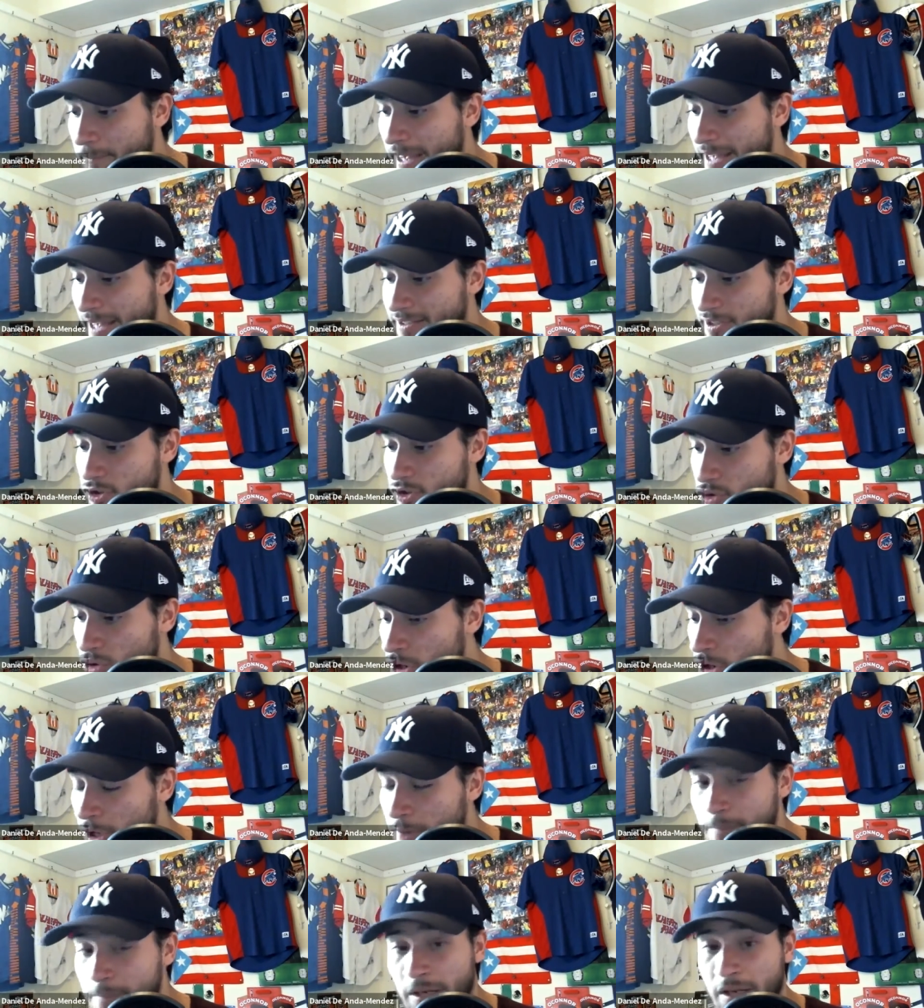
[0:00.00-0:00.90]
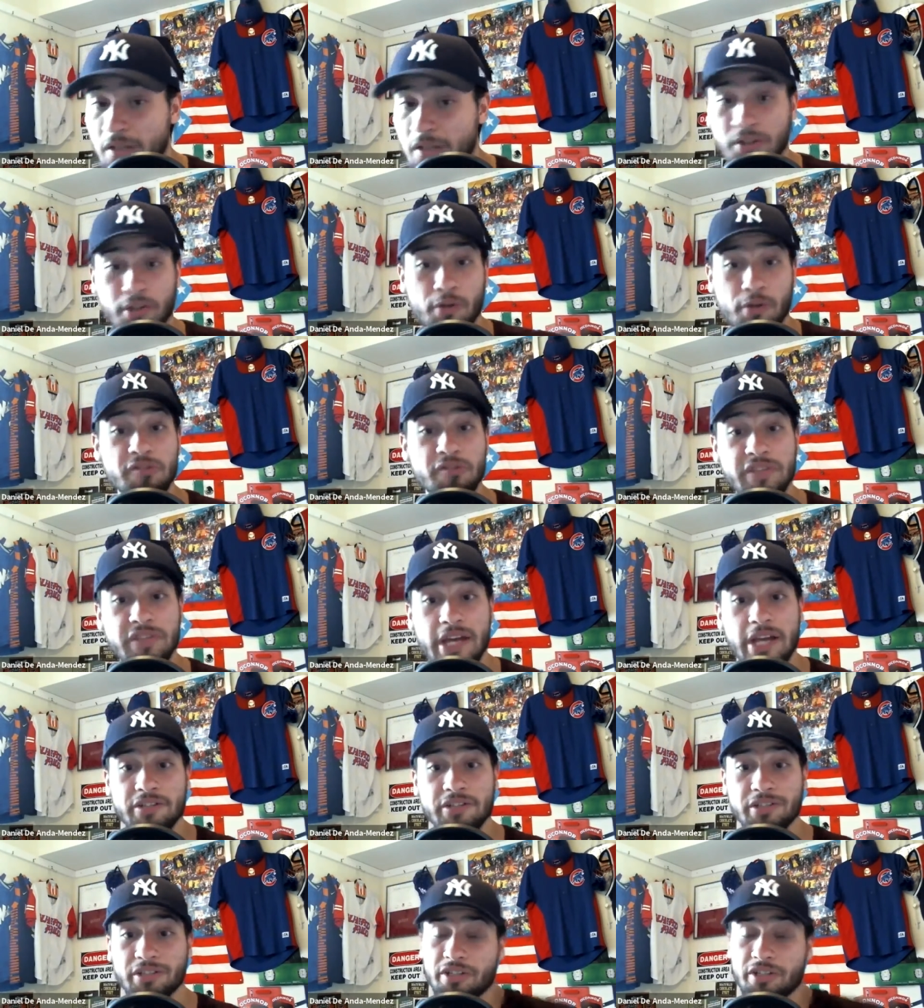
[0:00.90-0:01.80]
Matt Strom. Those
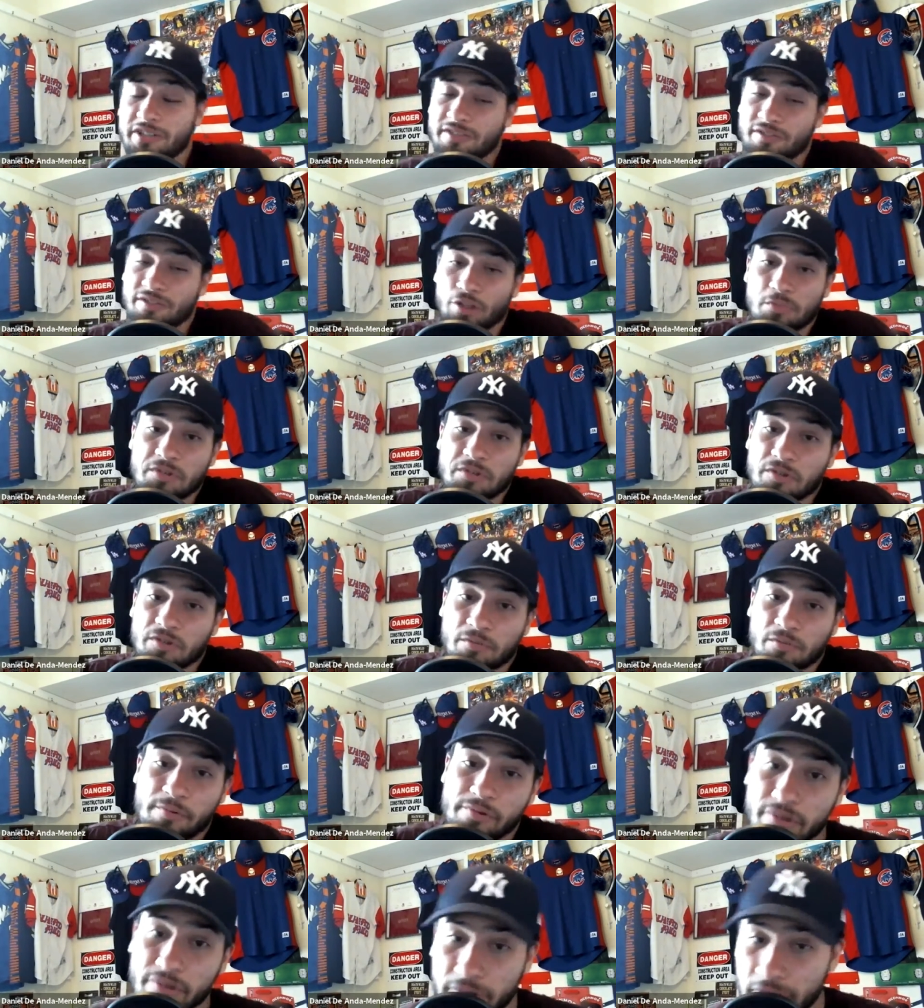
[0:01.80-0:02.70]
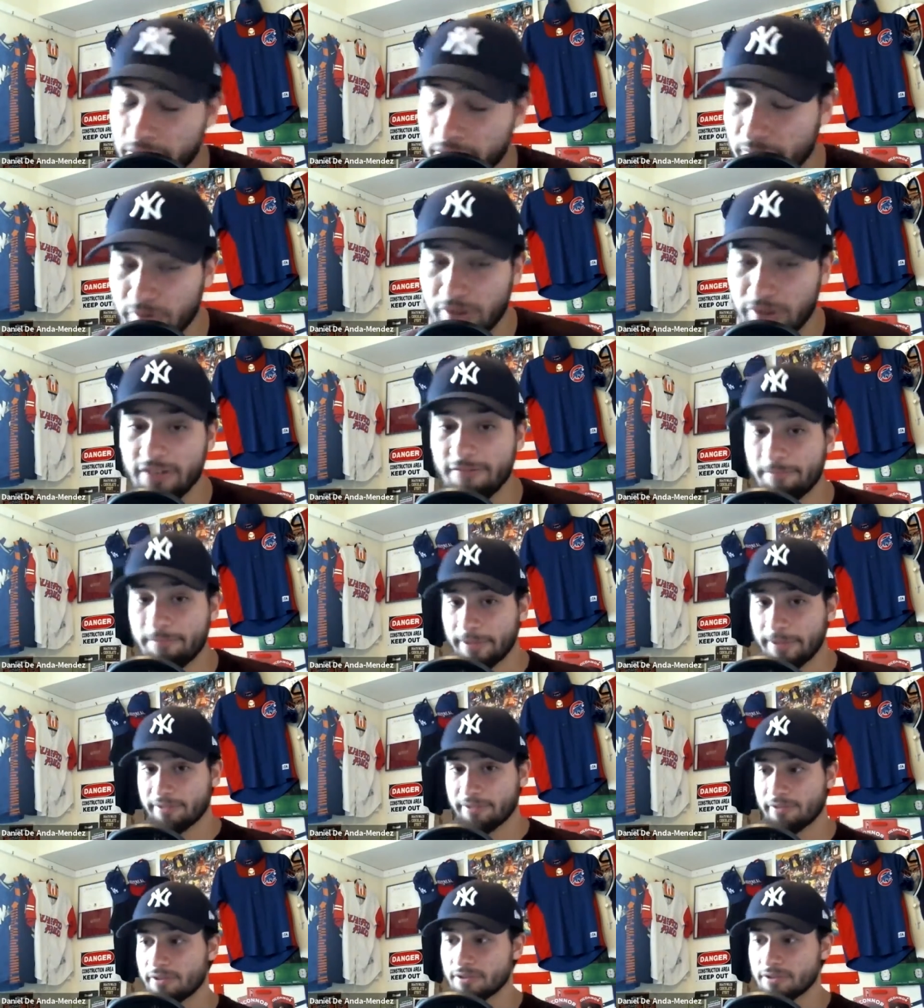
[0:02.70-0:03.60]
guys are good serviceable relief
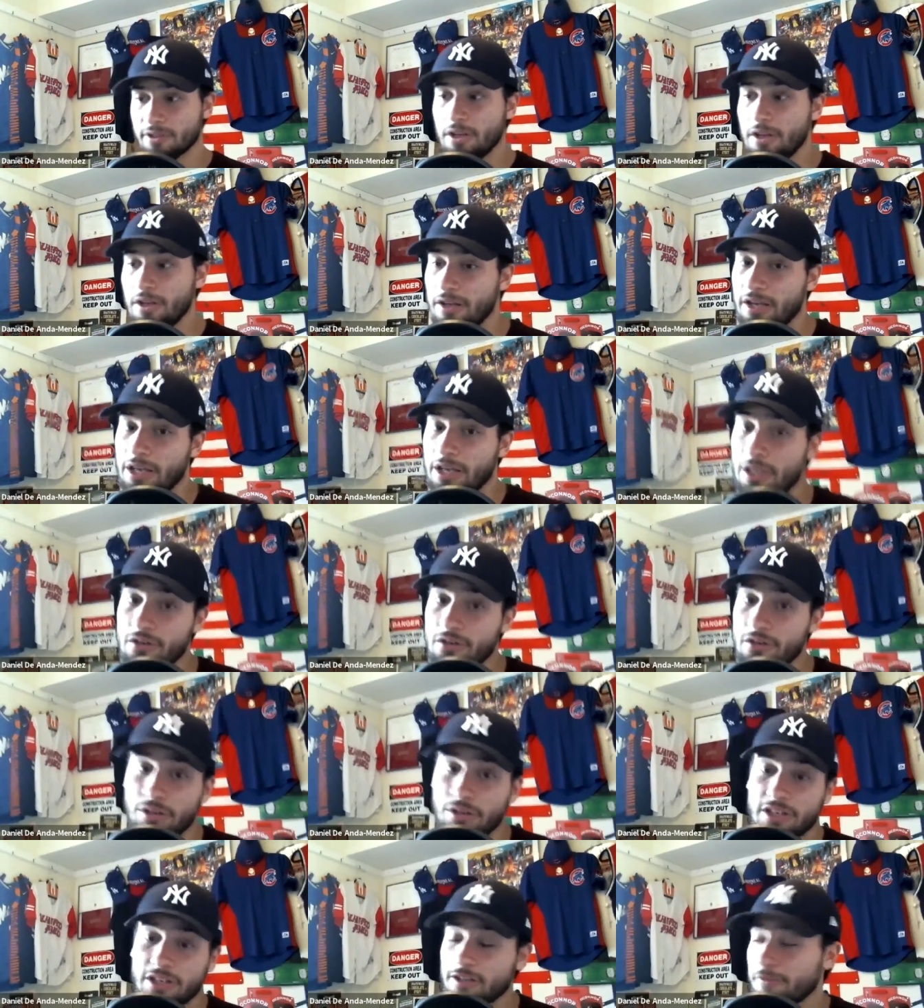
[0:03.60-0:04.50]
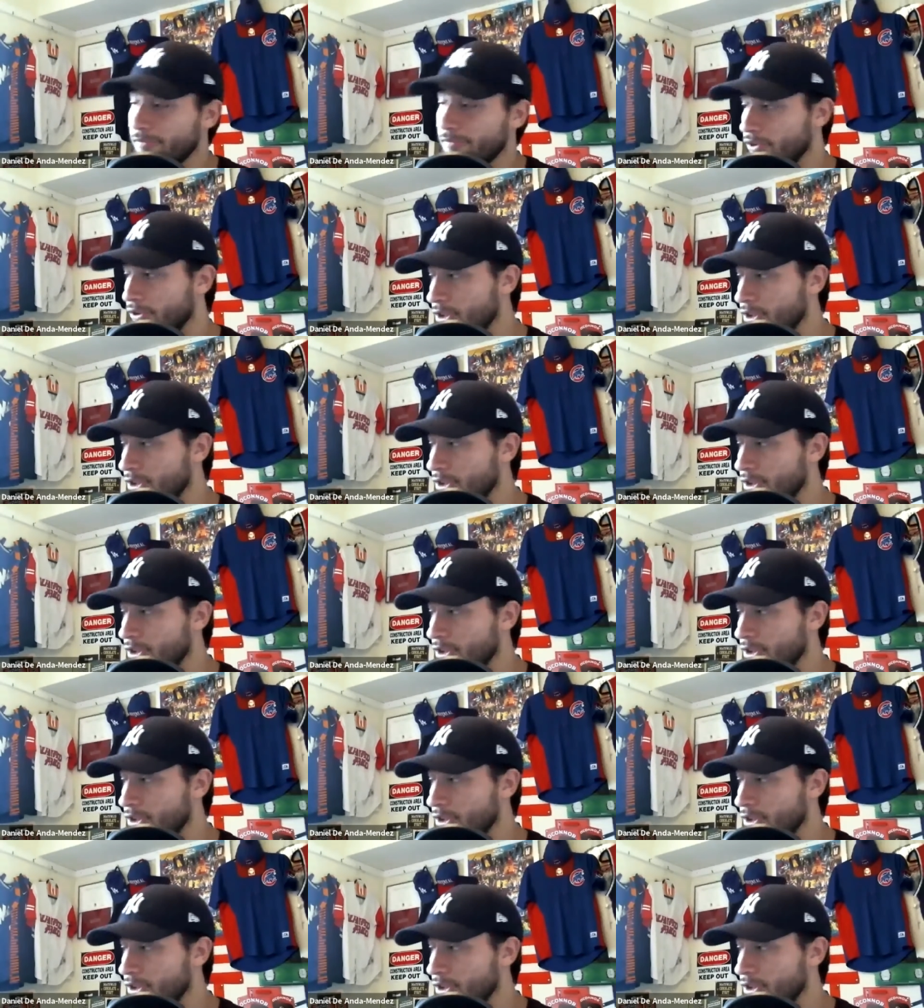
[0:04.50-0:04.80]
pitchers, and you only need them for a